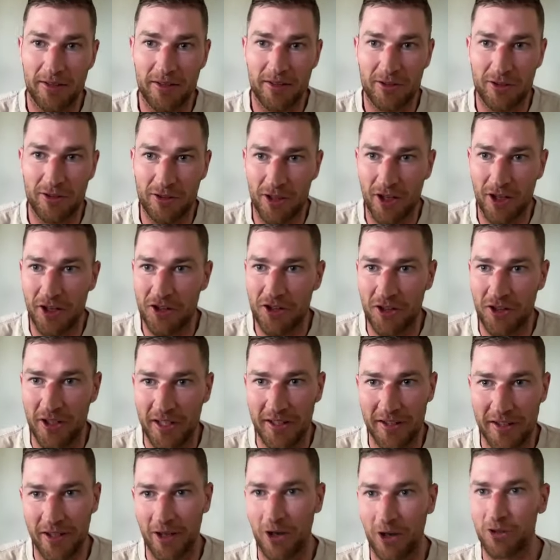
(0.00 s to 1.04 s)

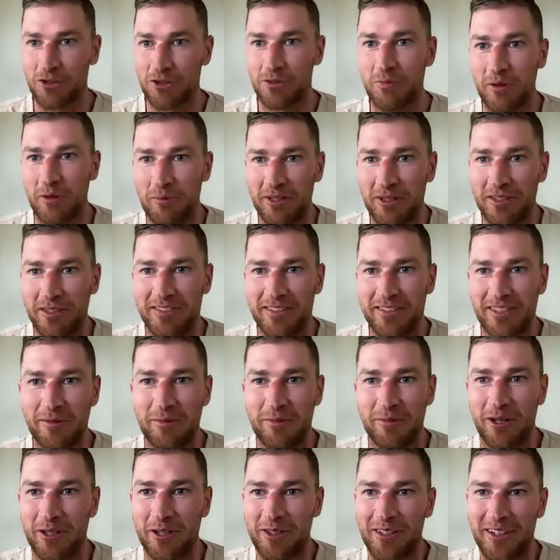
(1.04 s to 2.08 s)
Surgery, The Ultimate
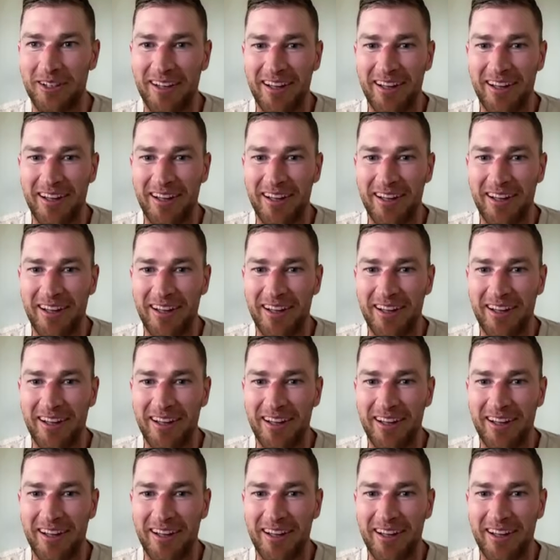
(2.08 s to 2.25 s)
Placebo,